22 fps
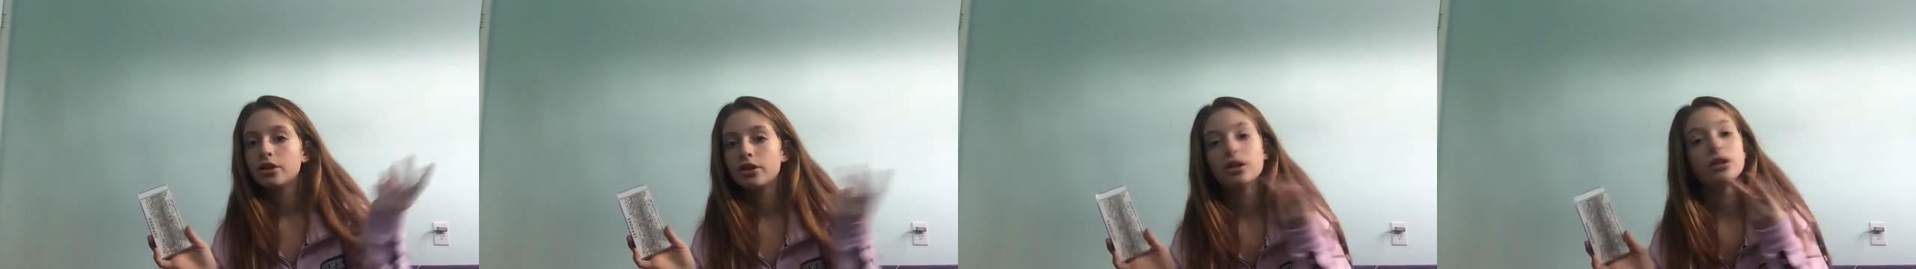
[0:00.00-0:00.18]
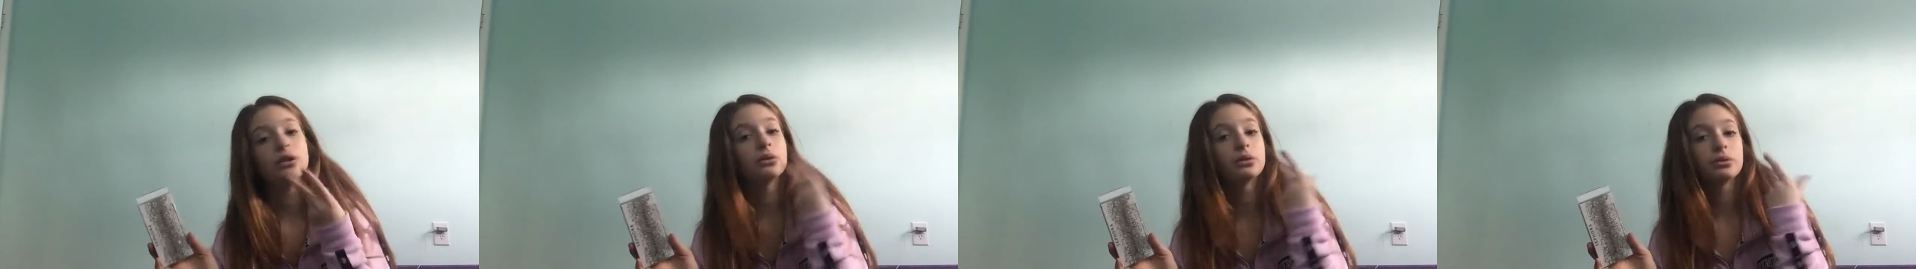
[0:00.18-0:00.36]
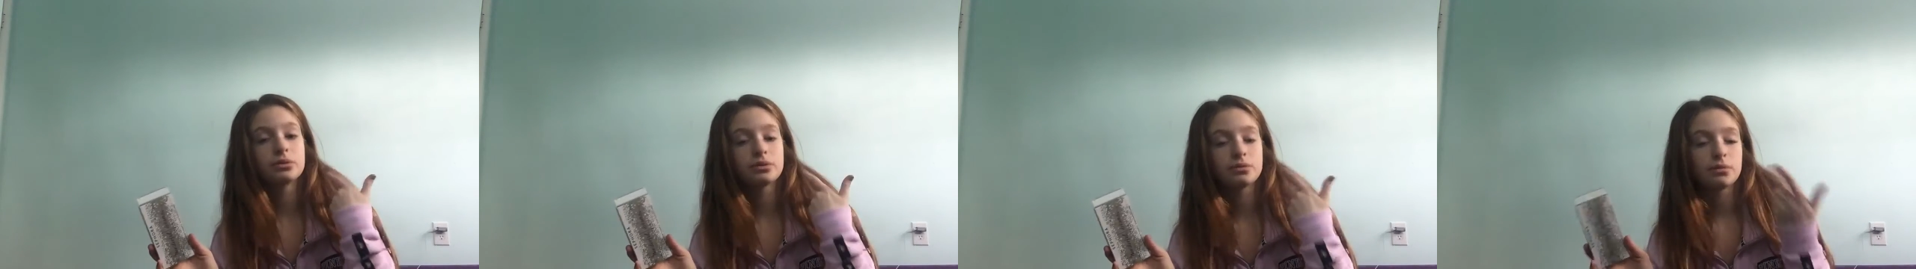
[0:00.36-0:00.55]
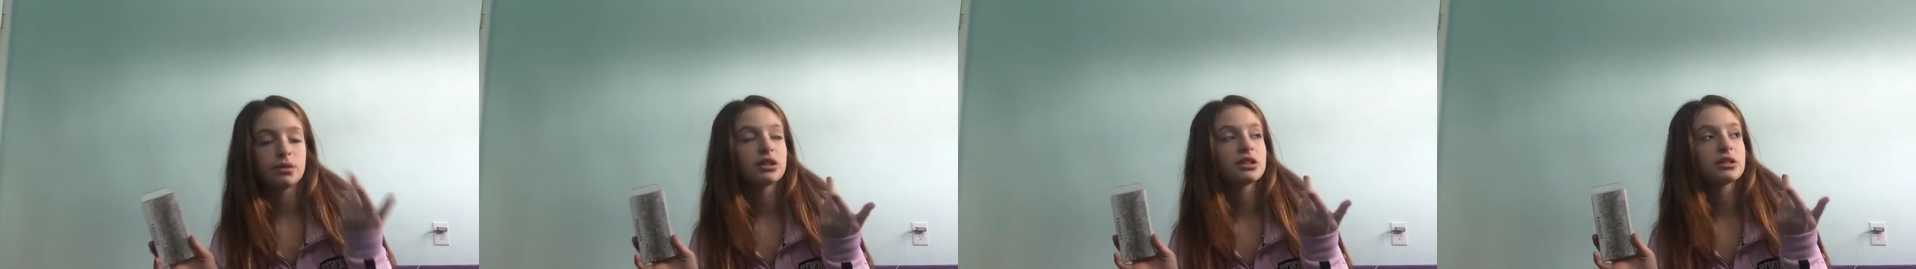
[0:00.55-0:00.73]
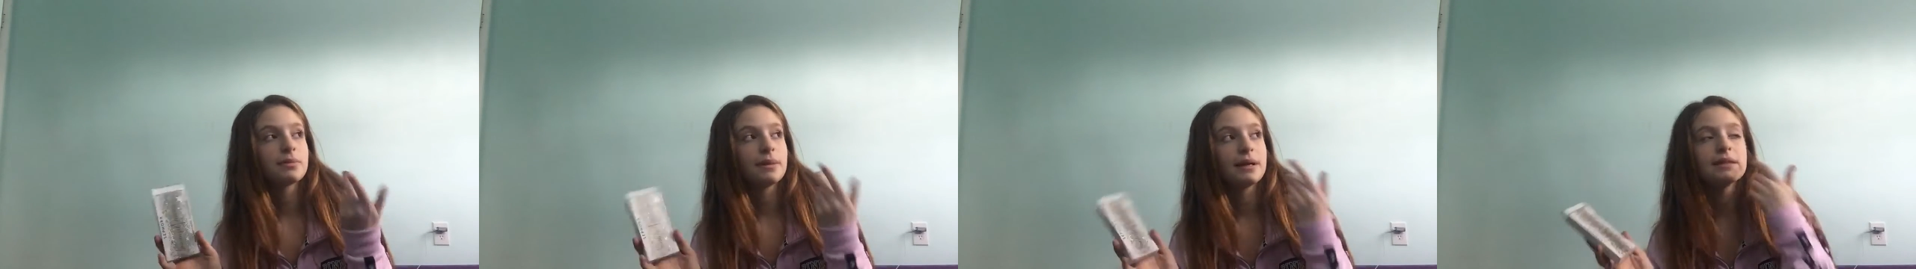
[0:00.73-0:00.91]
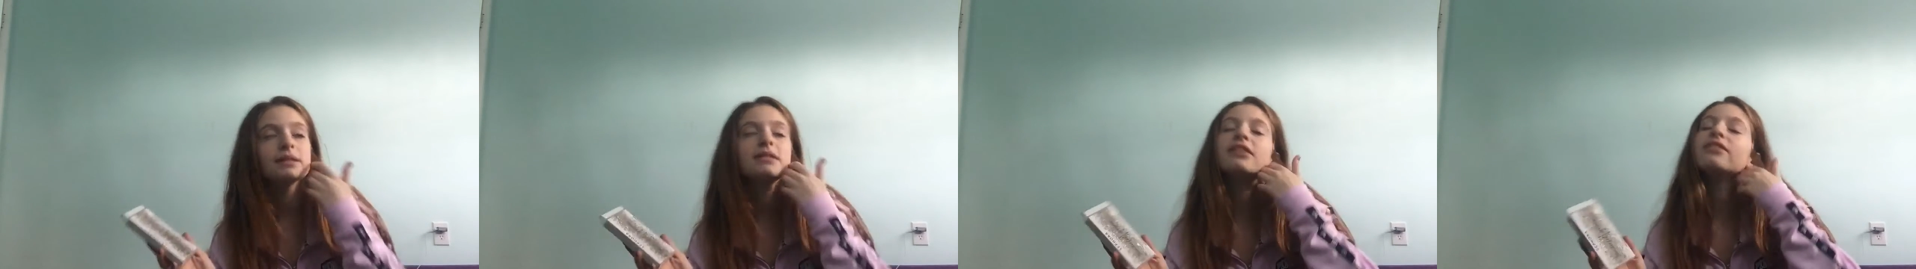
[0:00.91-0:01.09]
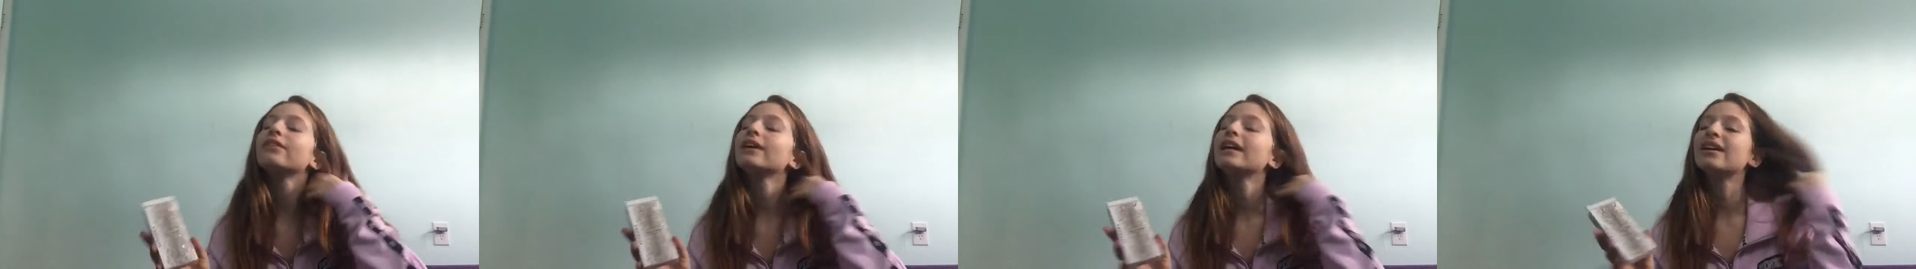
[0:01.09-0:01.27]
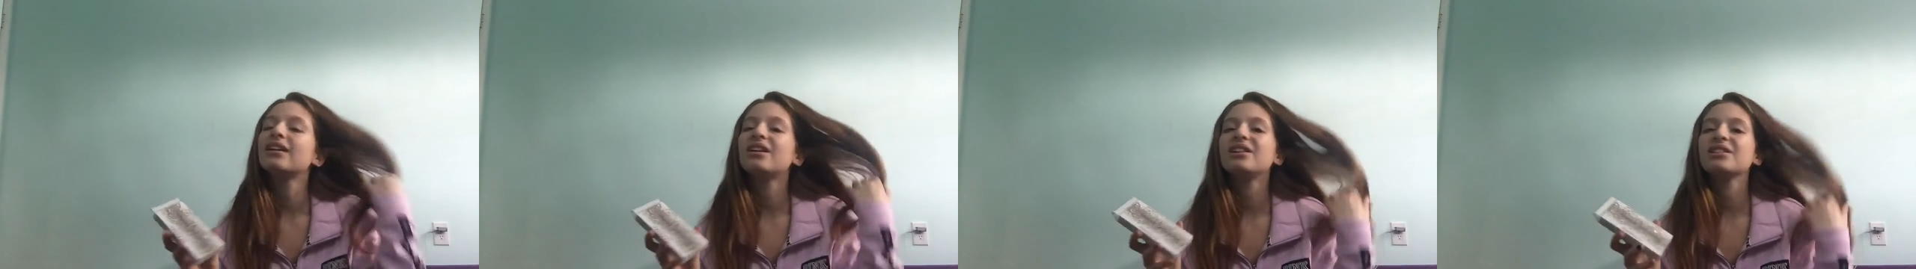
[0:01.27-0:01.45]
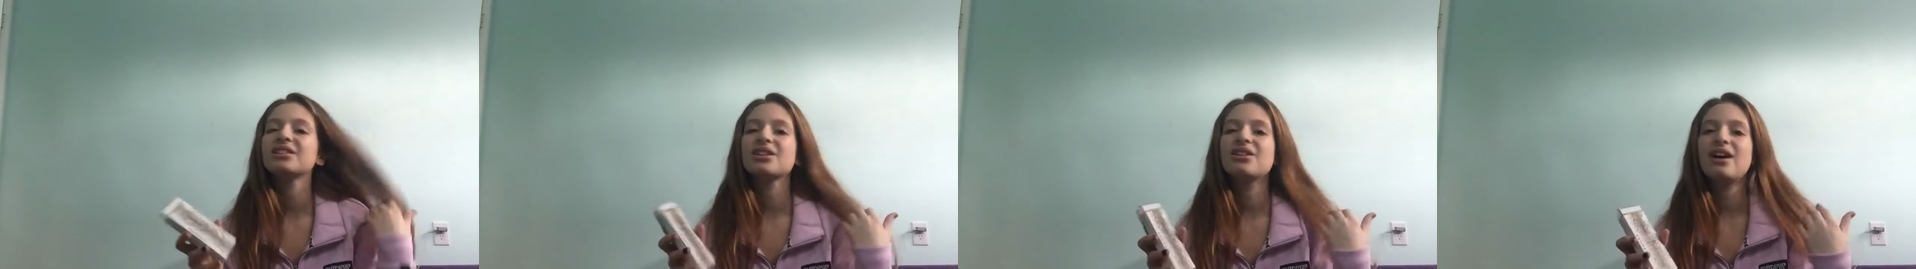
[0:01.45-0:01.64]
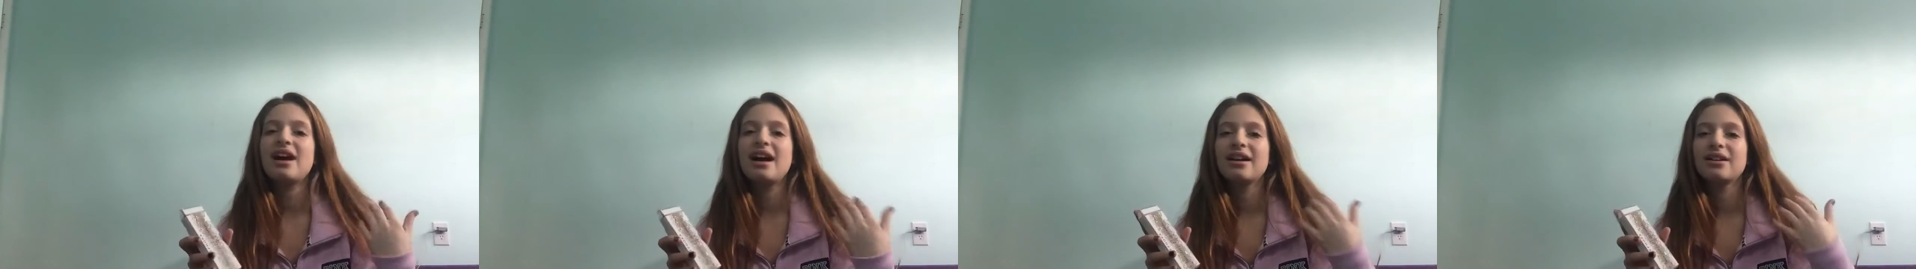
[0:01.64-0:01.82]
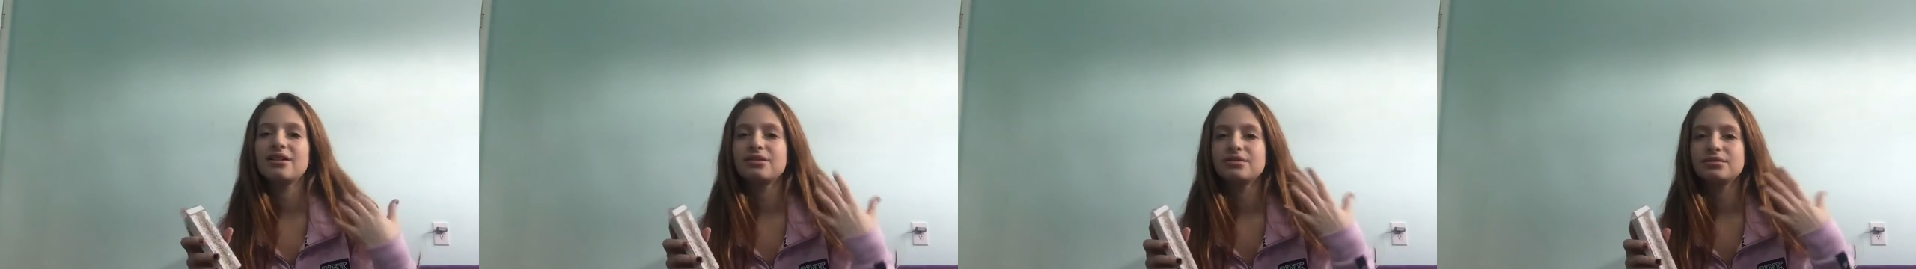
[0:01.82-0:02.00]
two, it was more expensive, and also
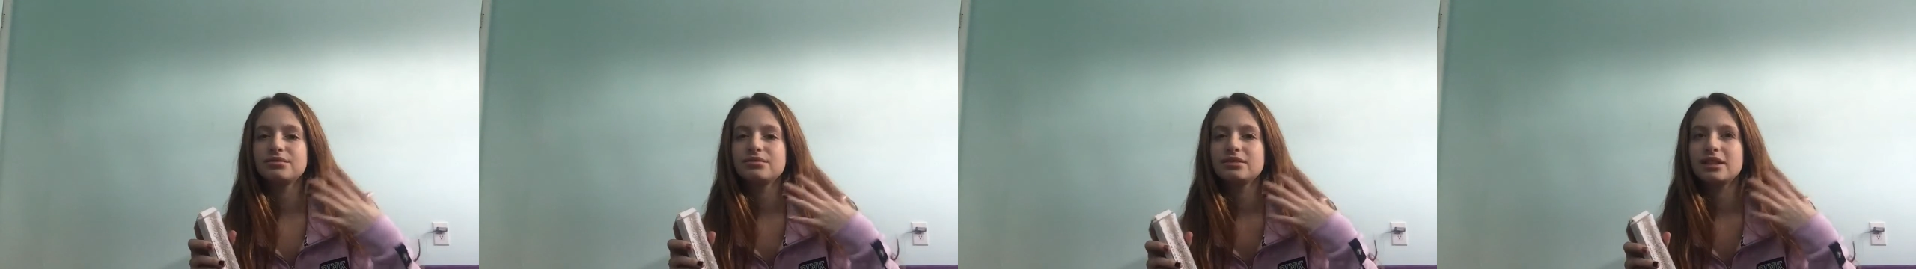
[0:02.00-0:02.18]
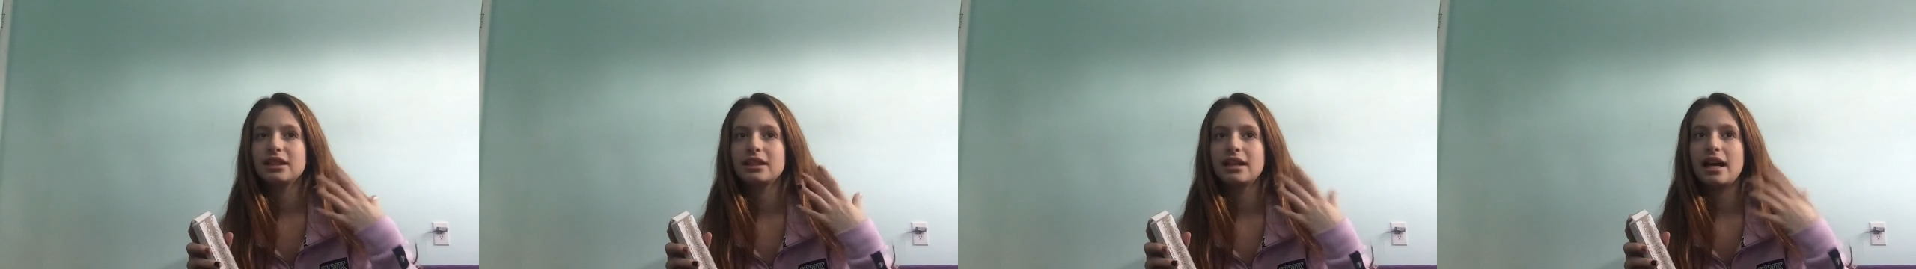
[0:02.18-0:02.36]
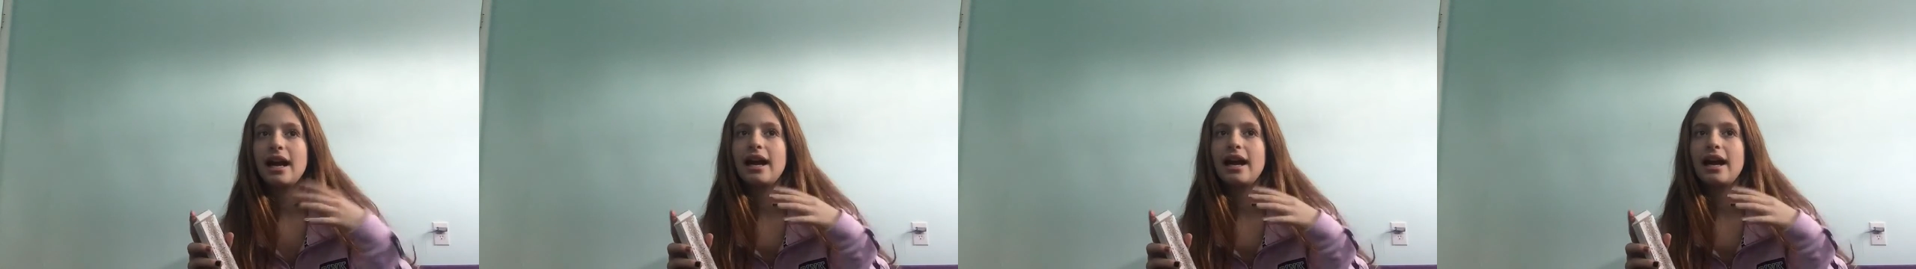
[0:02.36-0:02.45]
I don't like,